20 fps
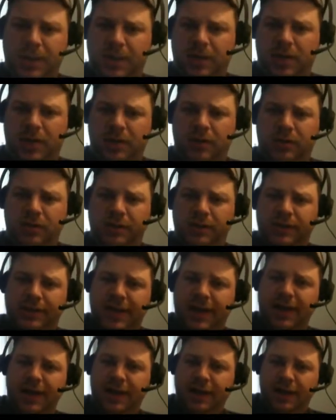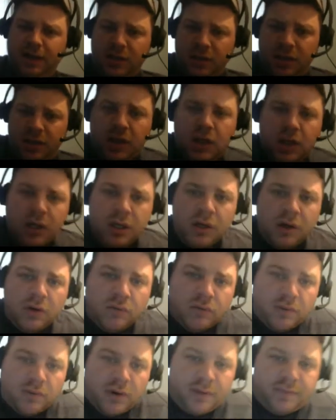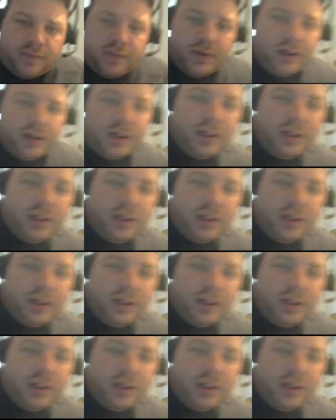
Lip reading: 110 roughly.